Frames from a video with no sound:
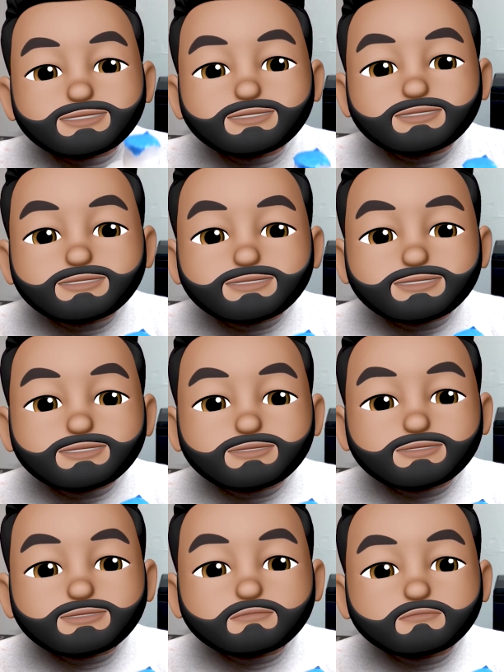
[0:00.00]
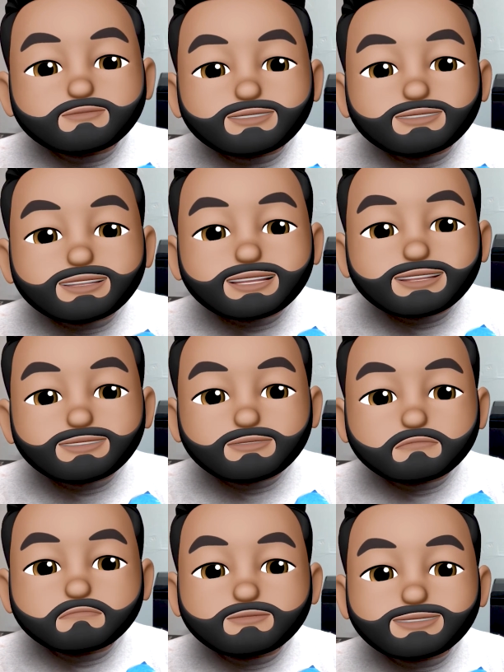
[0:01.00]
and all the other 4
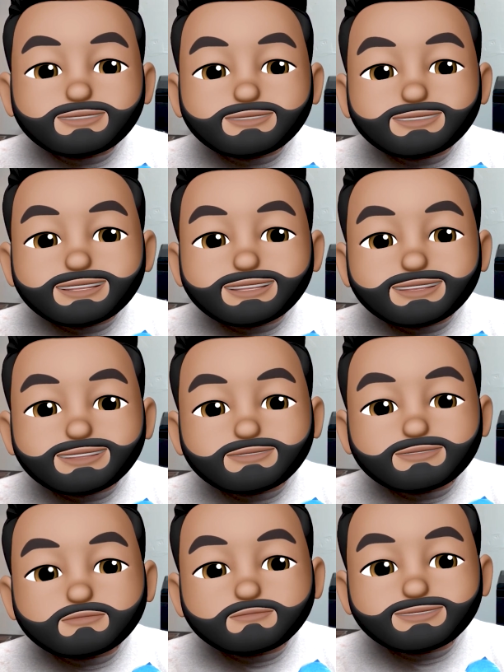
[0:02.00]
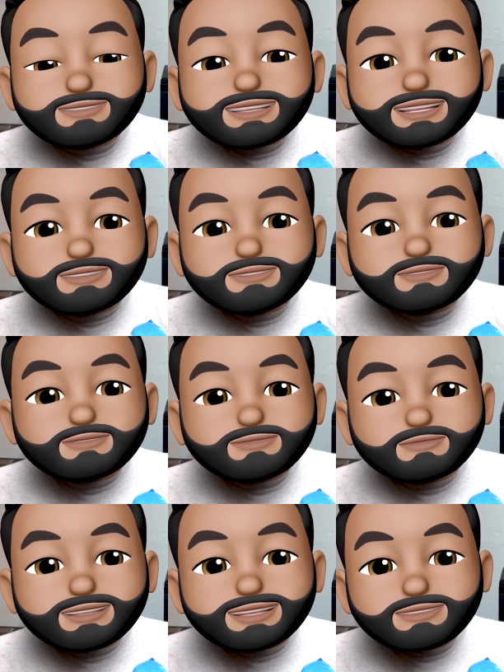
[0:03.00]
colors, plus a cleaning solution that I use
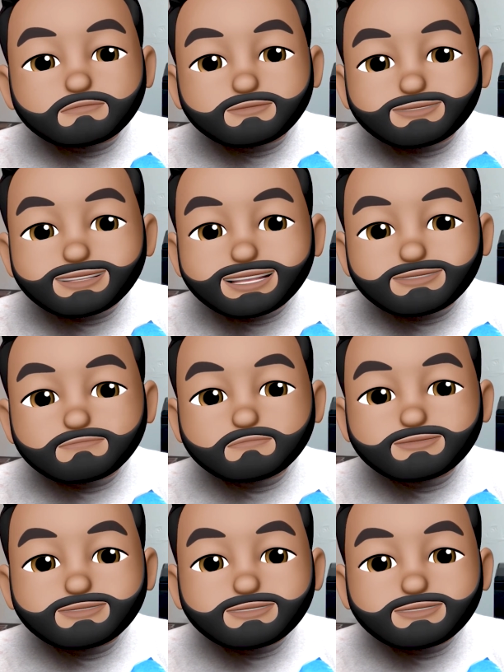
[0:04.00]
to clean the machine,